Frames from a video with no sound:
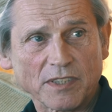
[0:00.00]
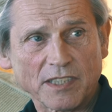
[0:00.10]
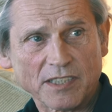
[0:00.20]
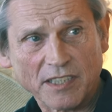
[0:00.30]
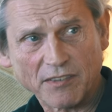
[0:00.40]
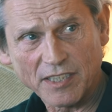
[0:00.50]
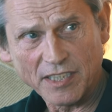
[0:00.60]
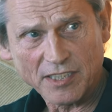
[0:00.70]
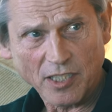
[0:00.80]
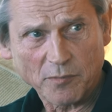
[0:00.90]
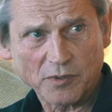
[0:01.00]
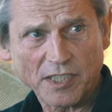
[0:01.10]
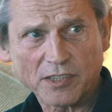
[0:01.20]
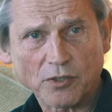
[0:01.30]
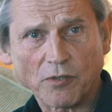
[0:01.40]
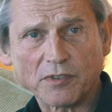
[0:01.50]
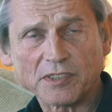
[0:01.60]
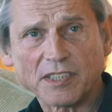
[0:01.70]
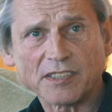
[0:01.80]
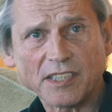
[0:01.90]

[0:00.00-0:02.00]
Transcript: with the, the child protection office,